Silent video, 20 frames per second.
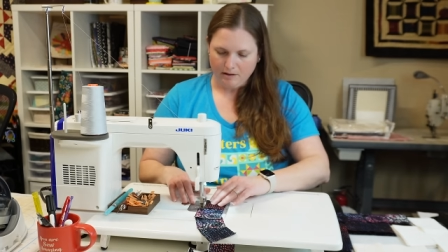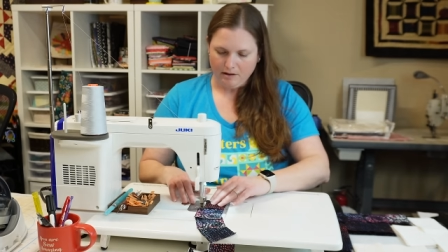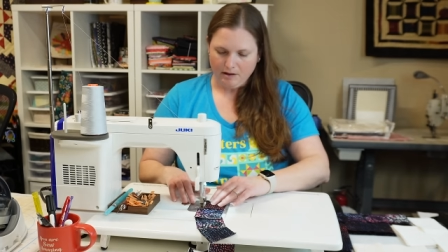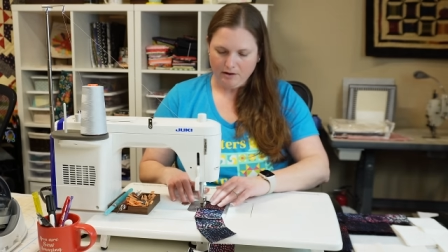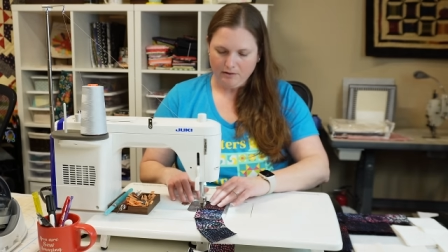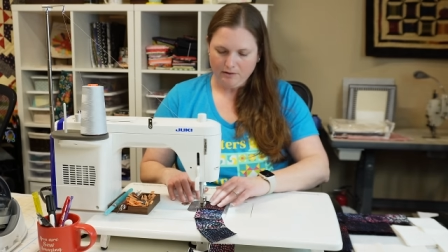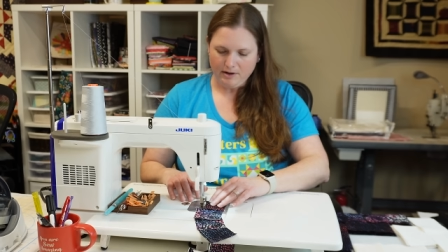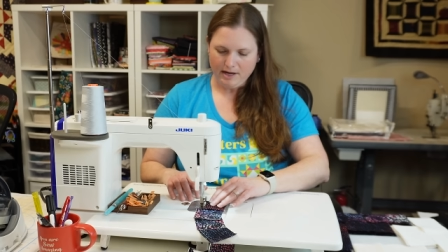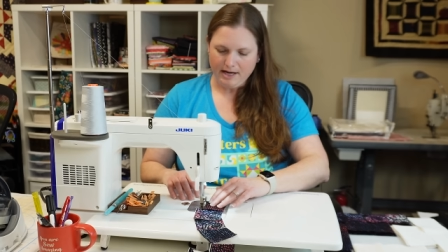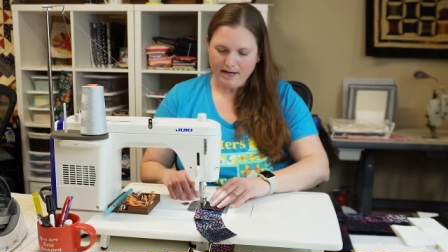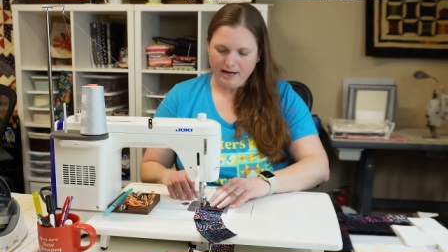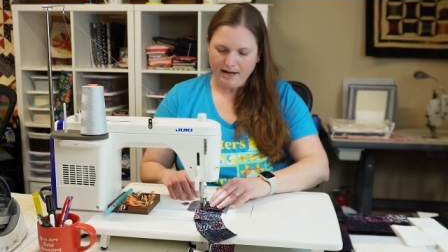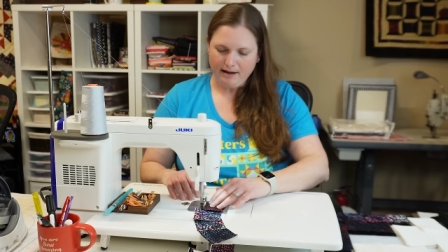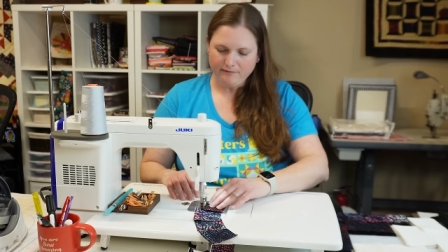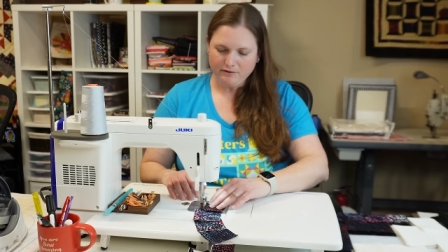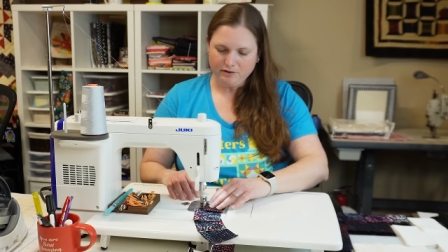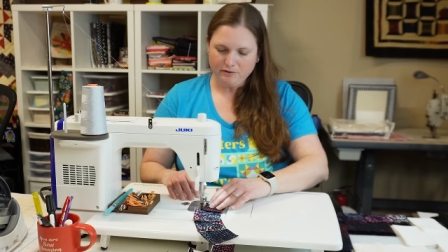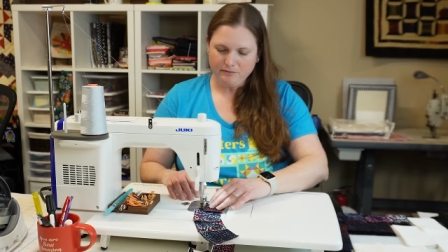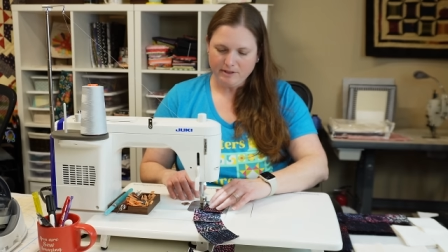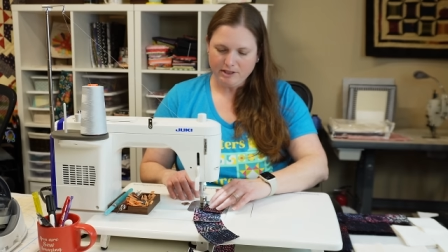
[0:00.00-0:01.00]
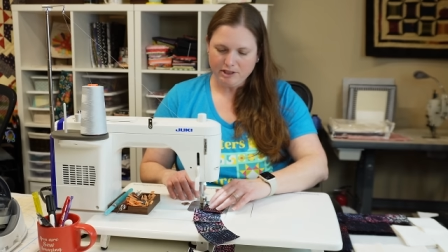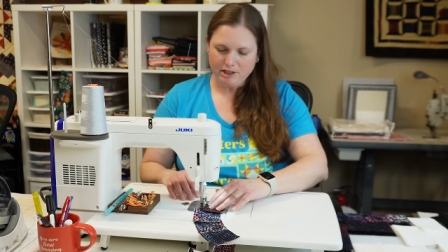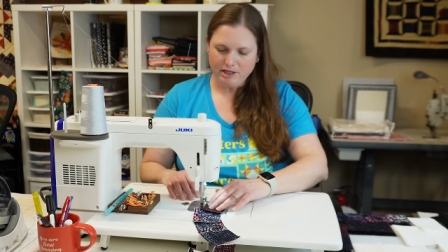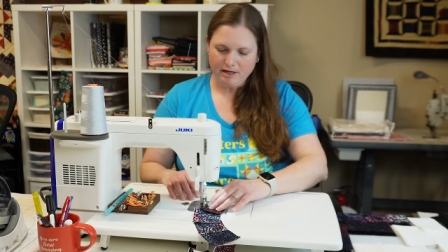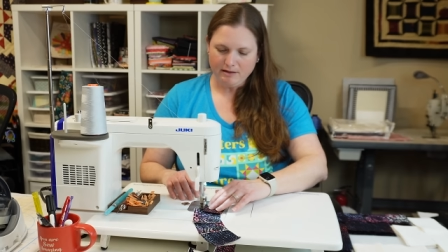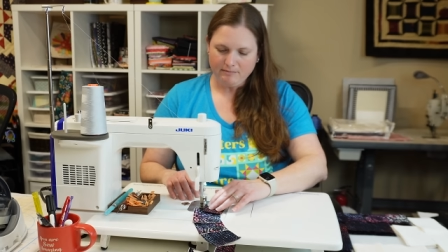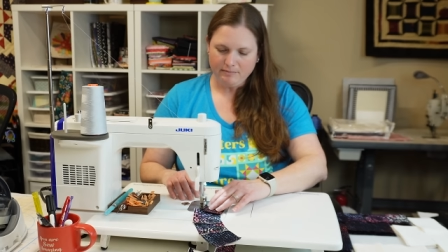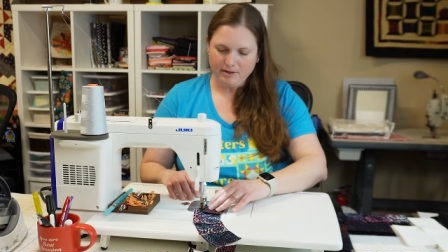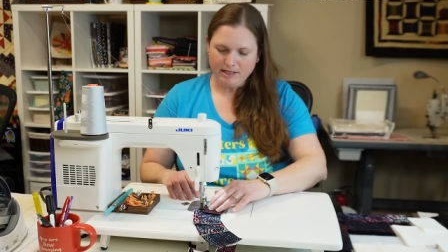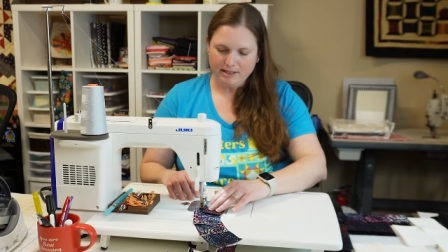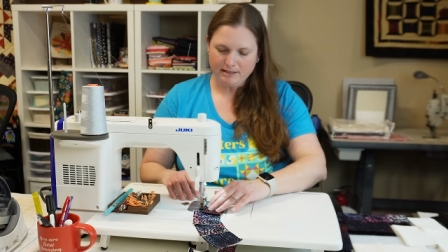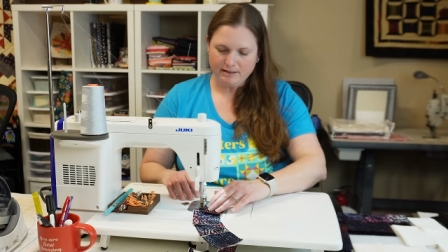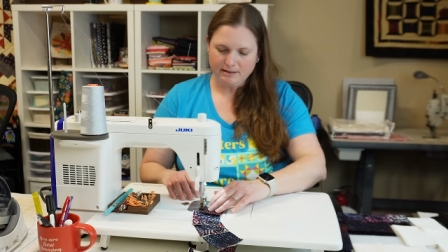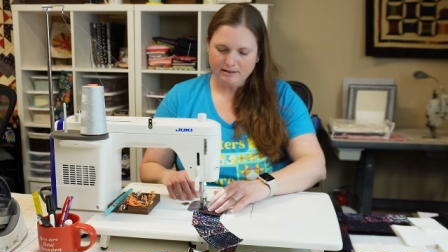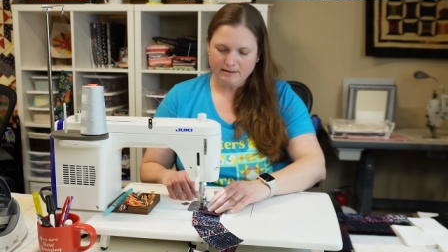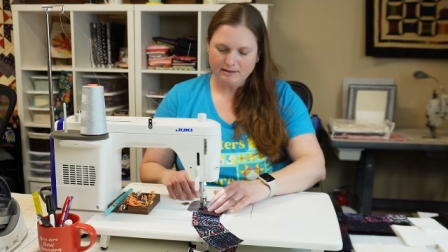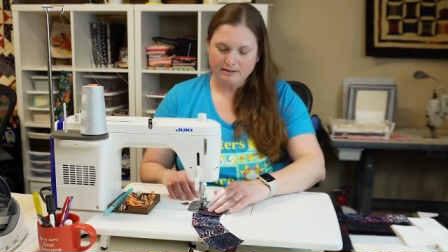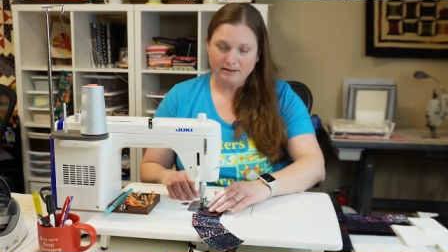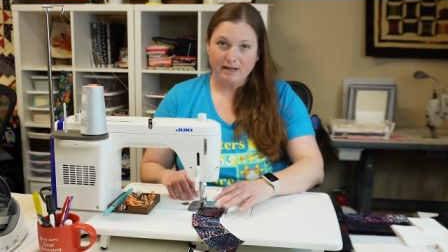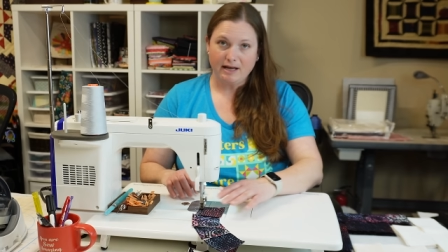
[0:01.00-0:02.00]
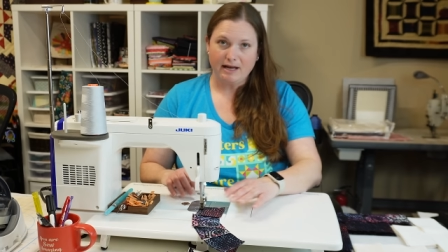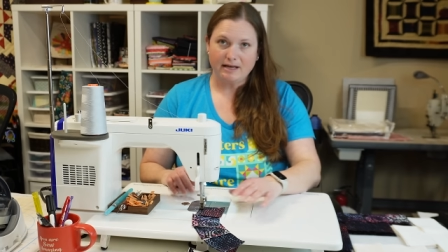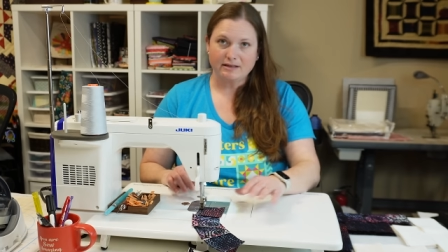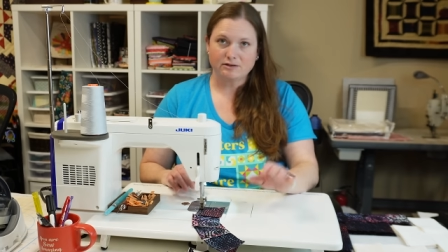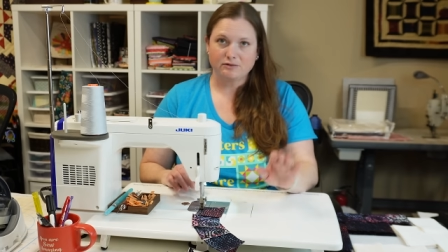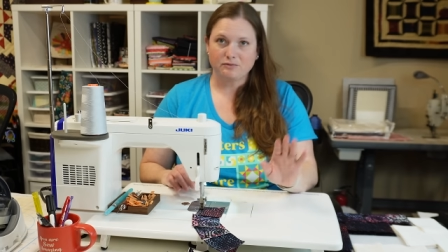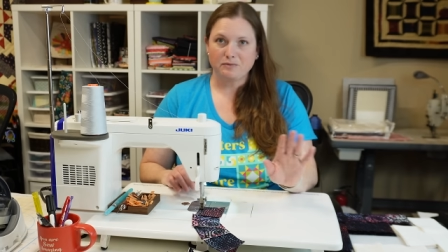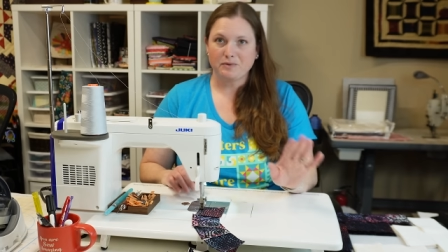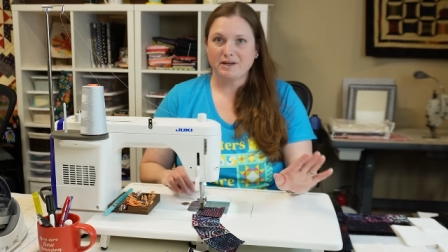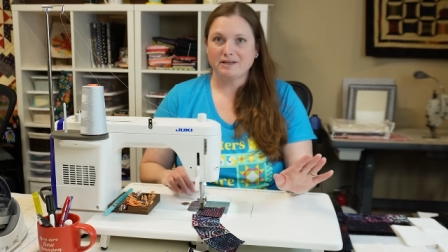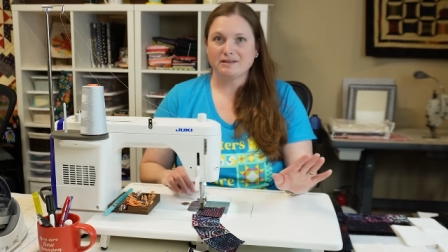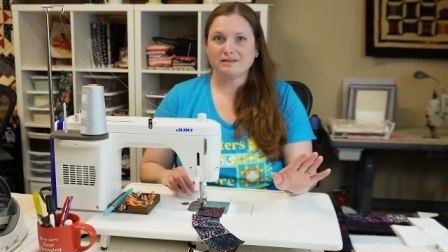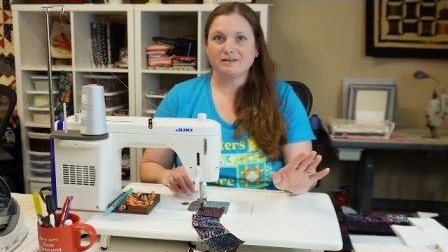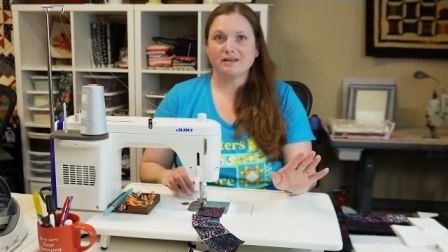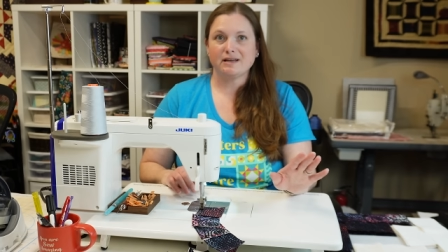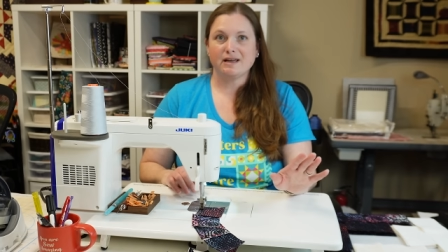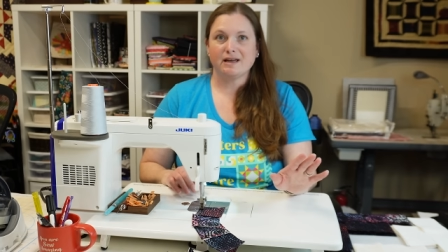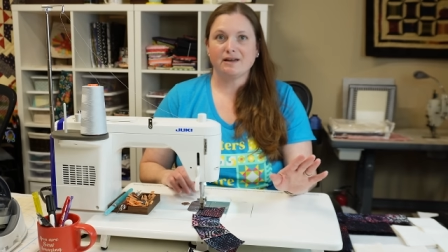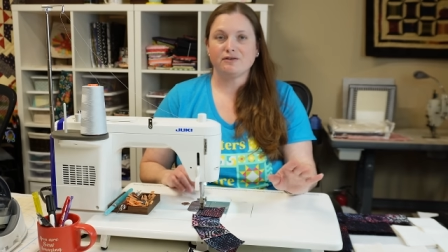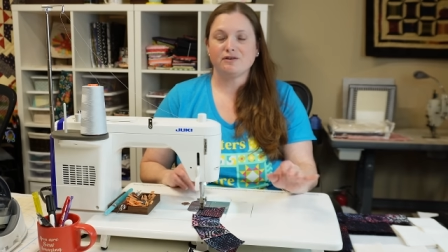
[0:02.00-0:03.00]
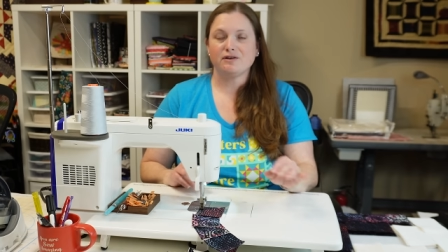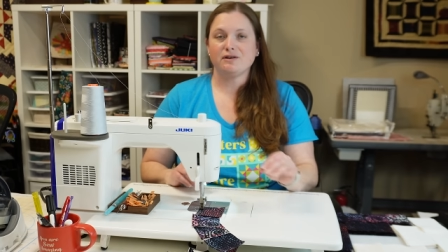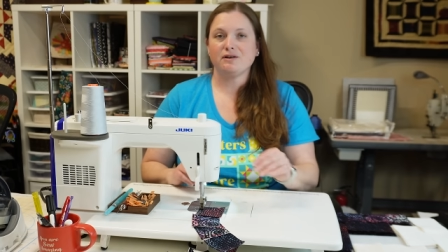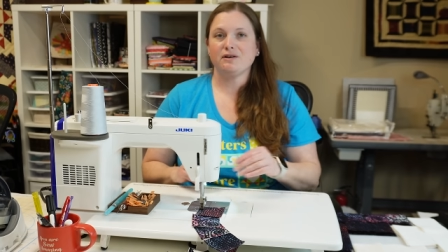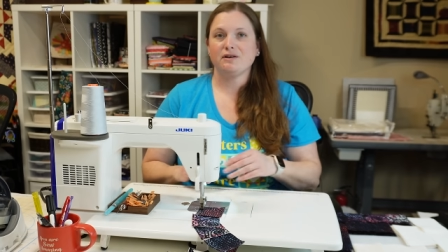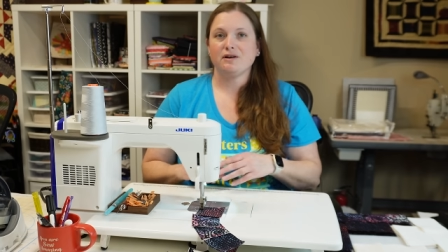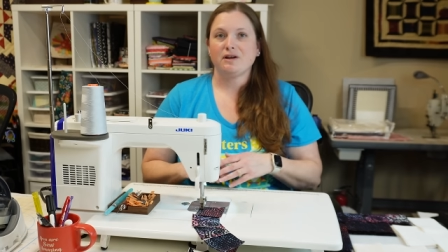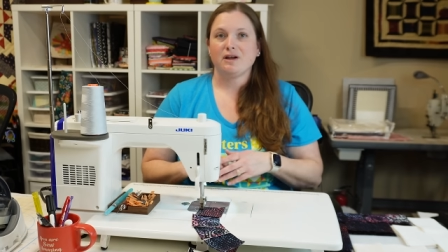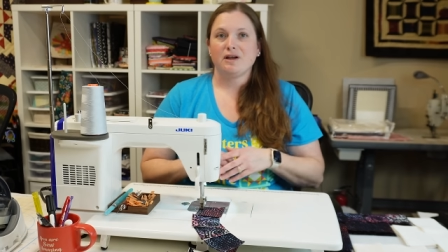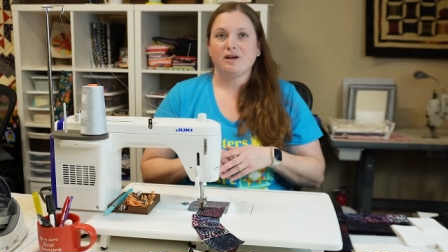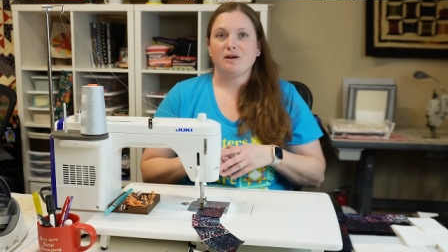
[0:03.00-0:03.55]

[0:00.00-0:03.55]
All right, after we chain piece this last one together,